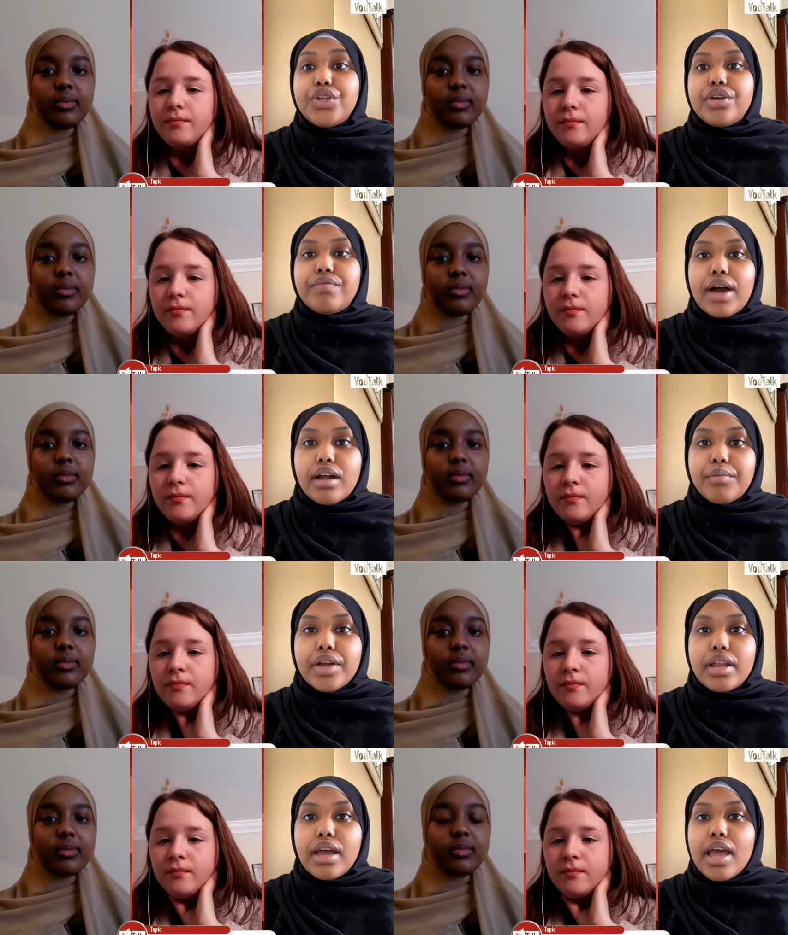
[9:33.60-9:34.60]
Speaker 1: a new
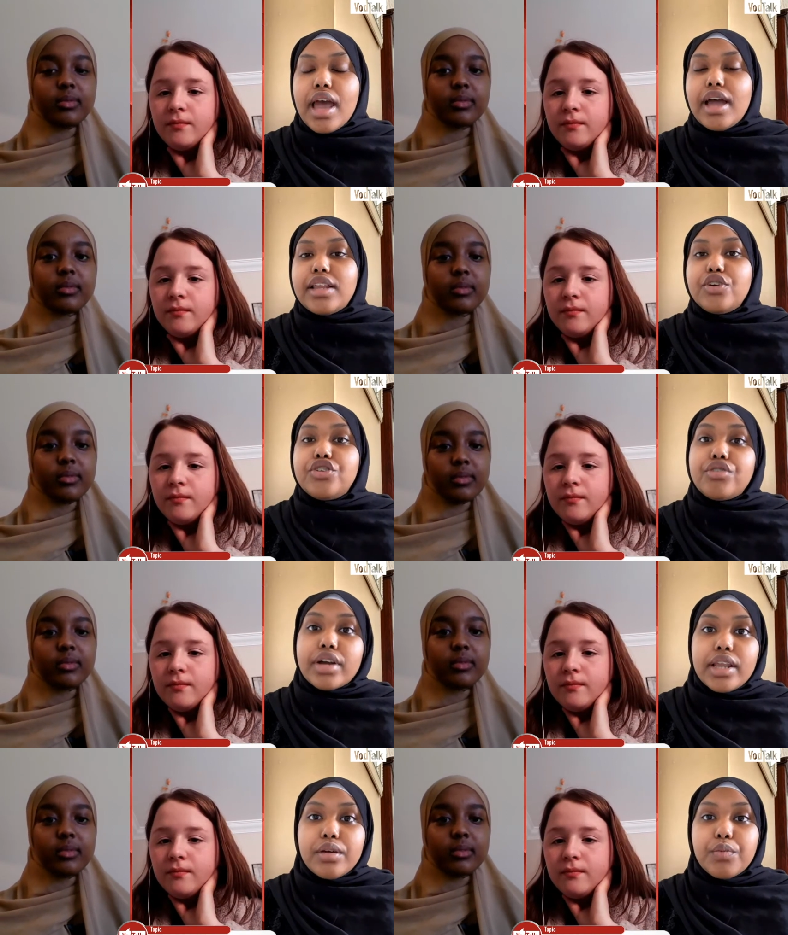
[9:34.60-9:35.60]
environment and you're
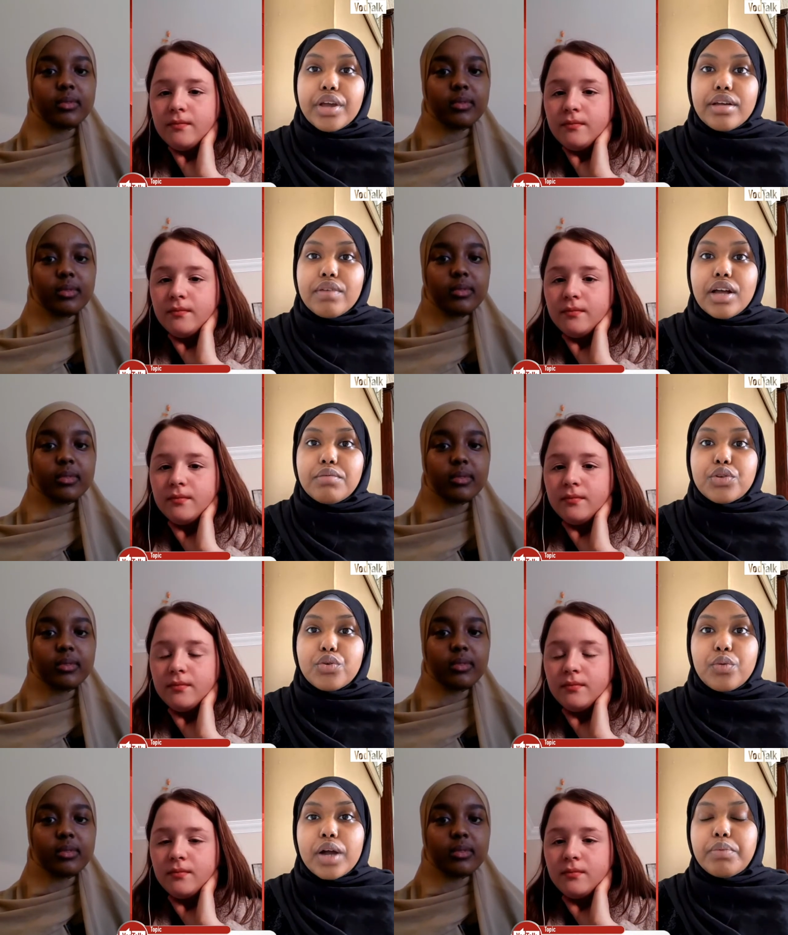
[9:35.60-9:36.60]
struggling with um,
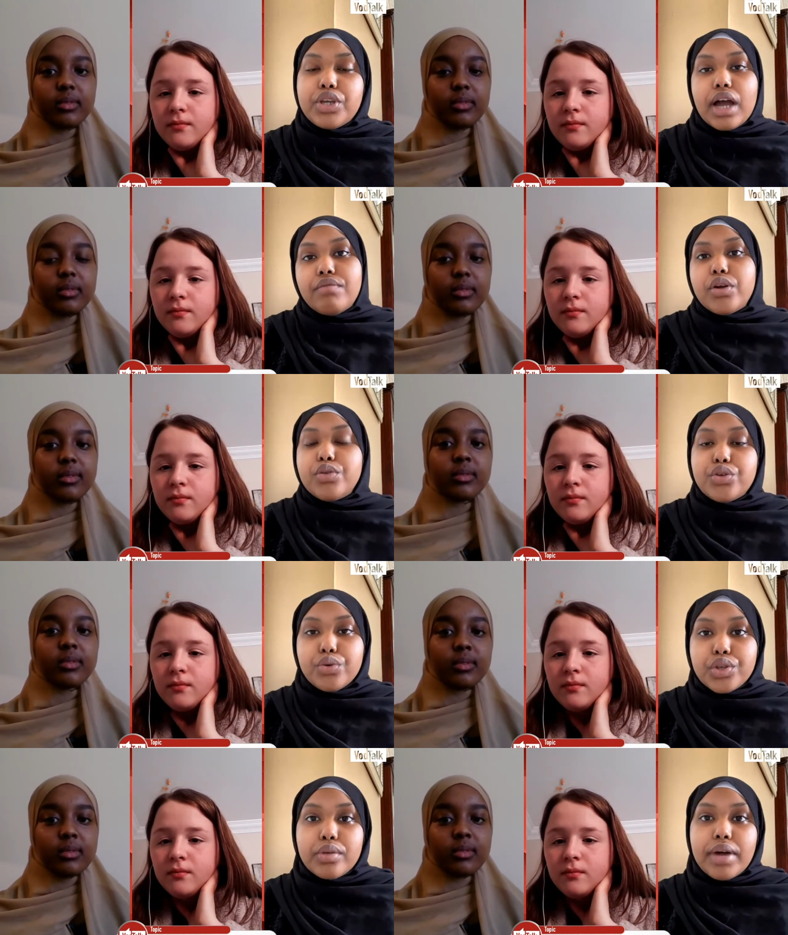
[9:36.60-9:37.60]
schoolwork but you have no one to
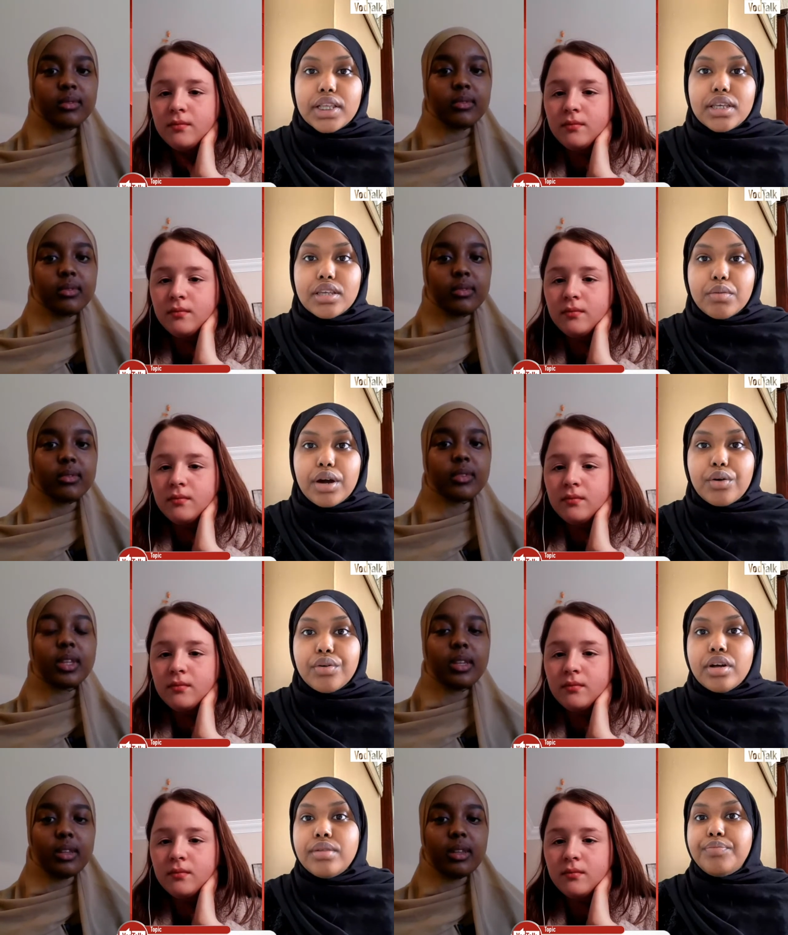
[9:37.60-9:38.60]
talk to about it as well
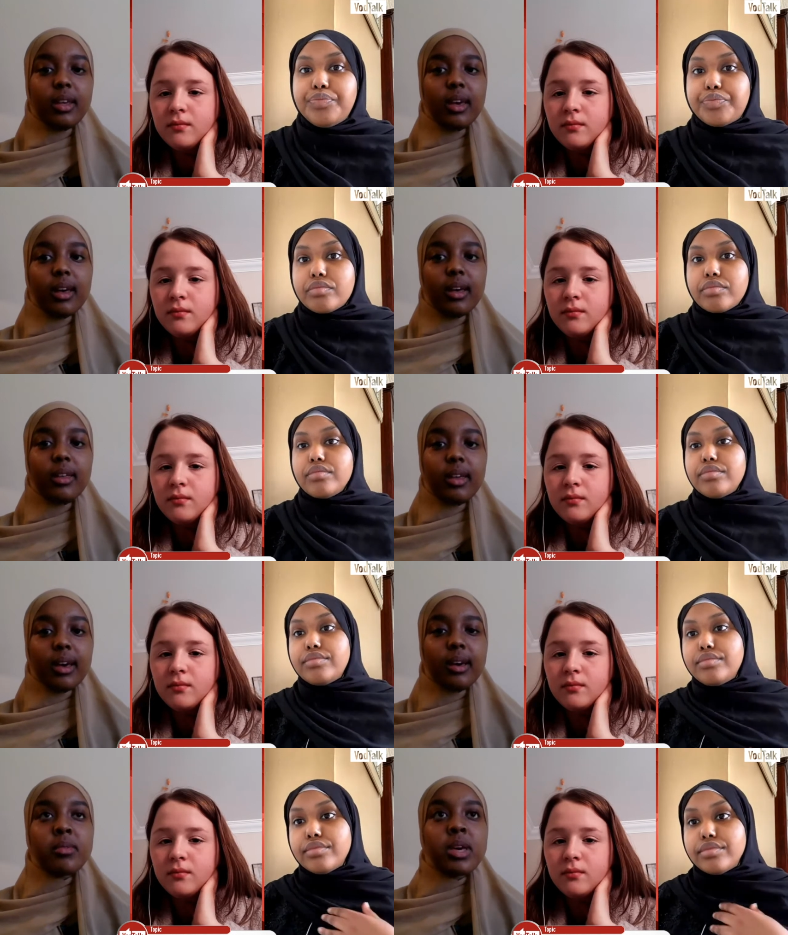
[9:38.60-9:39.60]
Speaker 2: yeah,
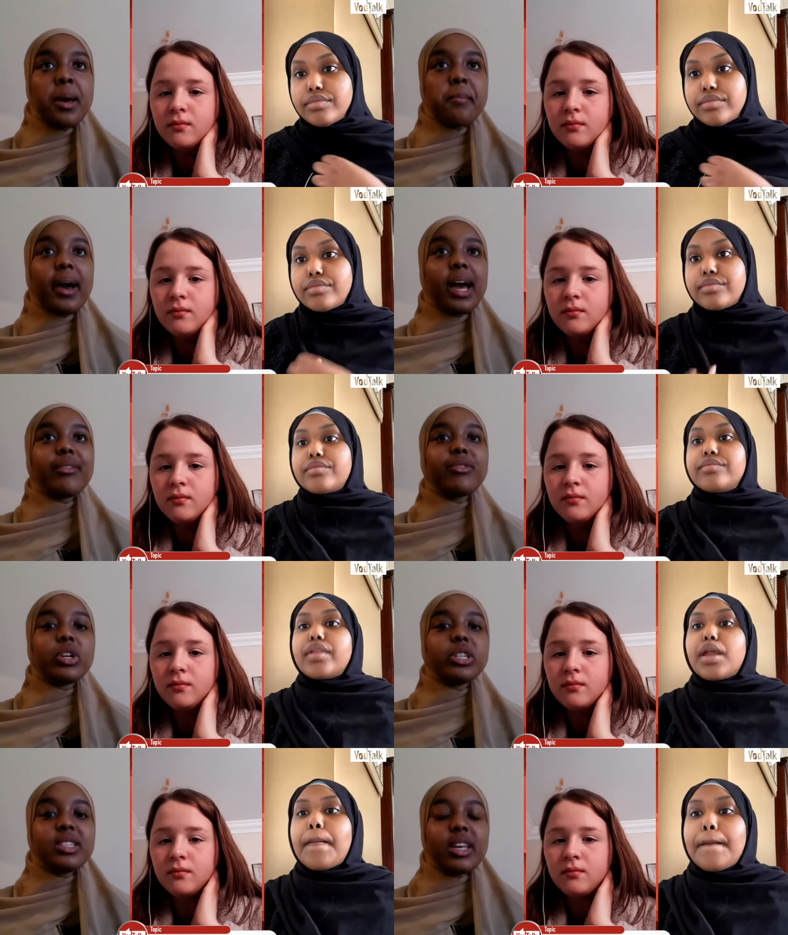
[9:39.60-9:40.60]
yeah. But I have
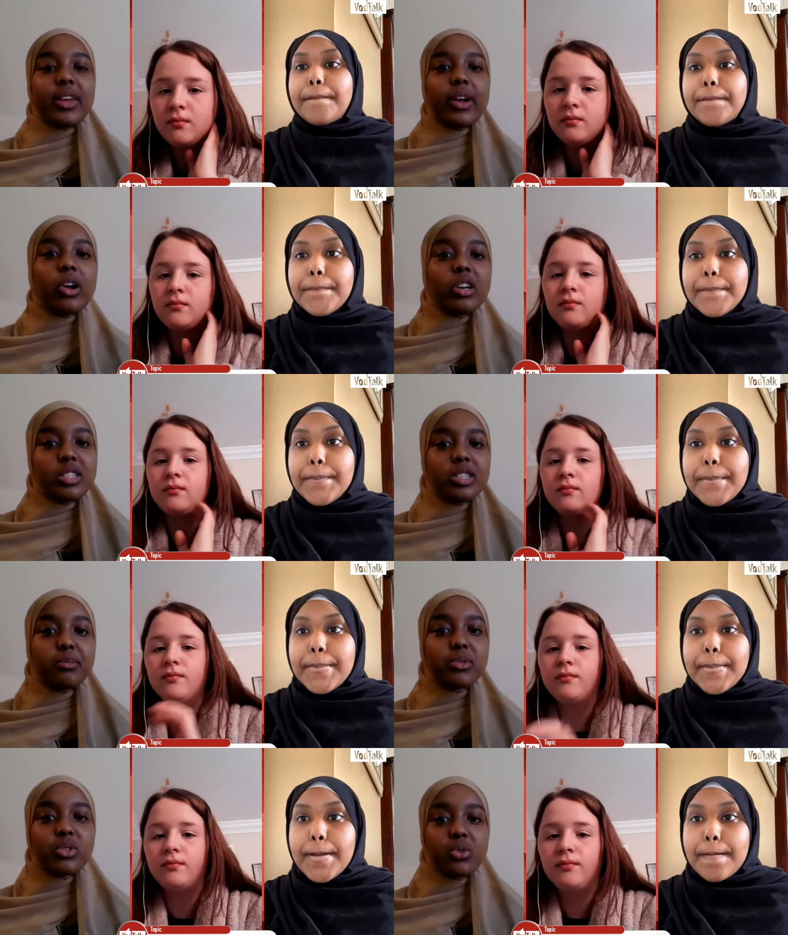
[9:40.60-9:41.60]
noticed that there are
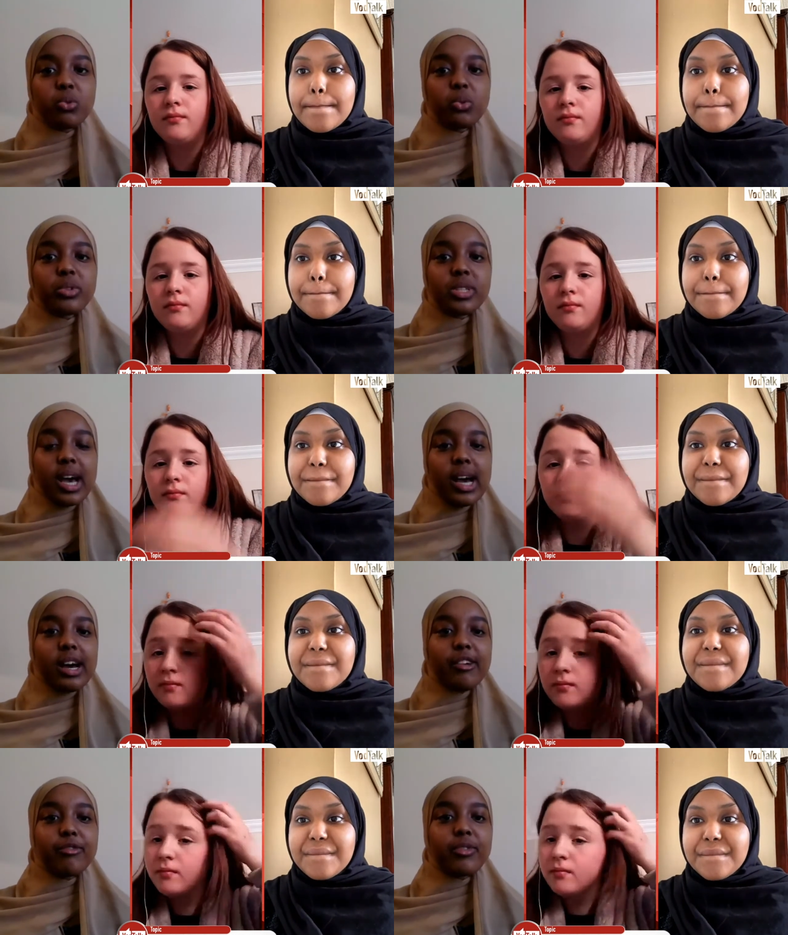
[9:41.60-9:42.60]
some schools that
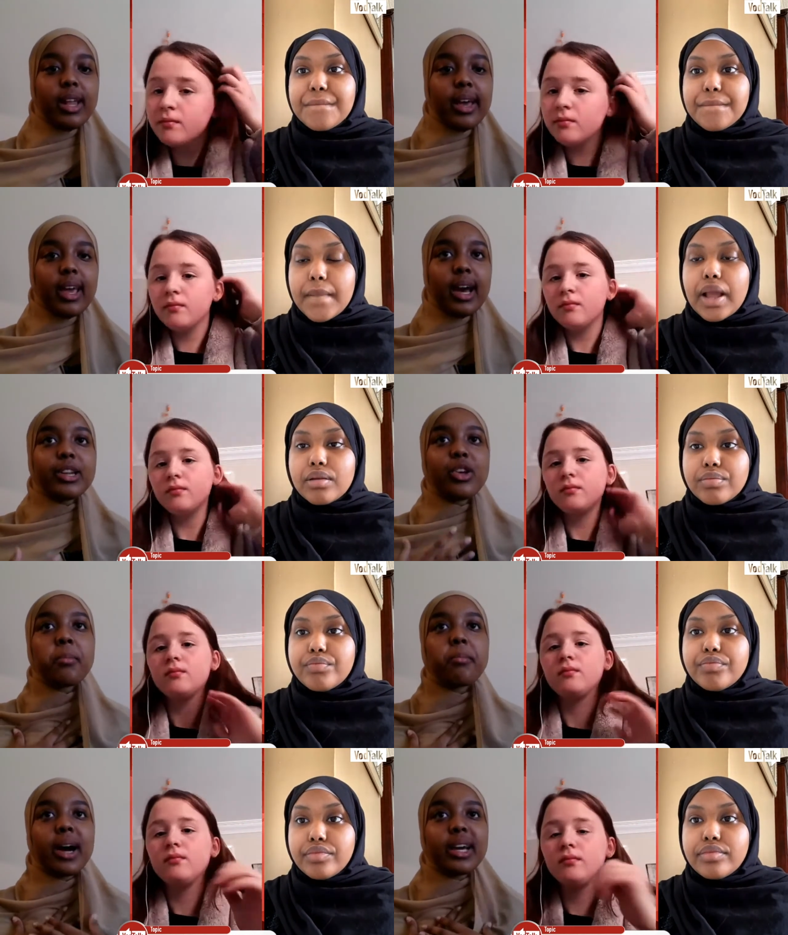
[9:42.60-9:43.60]
have, like, I know
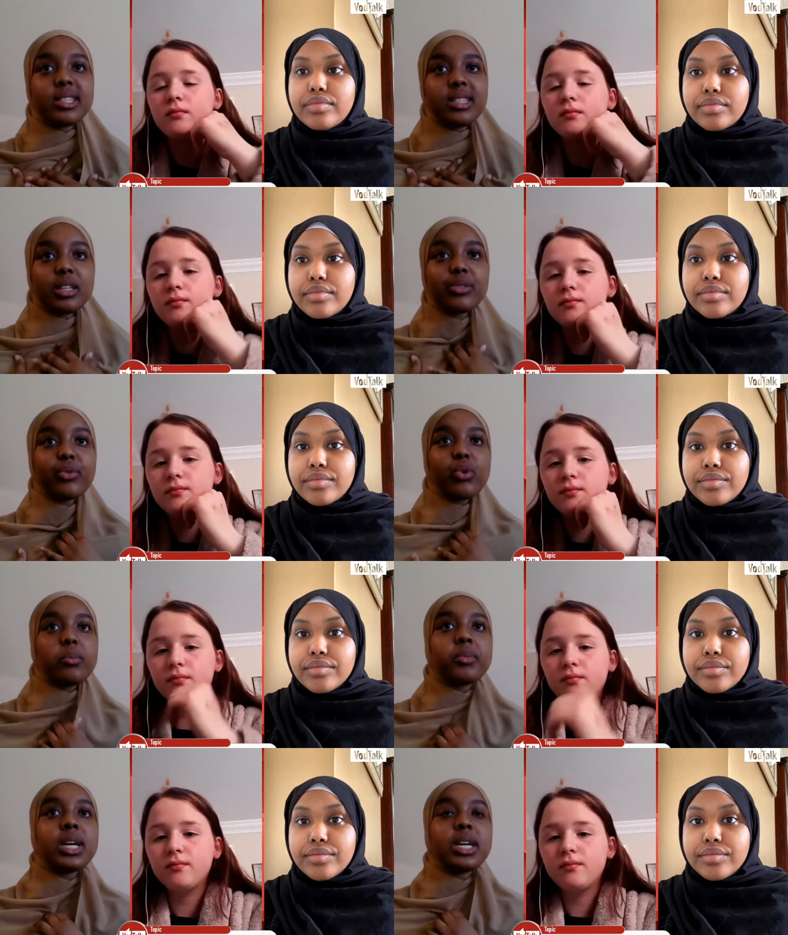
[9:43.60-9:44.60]
my sixth form,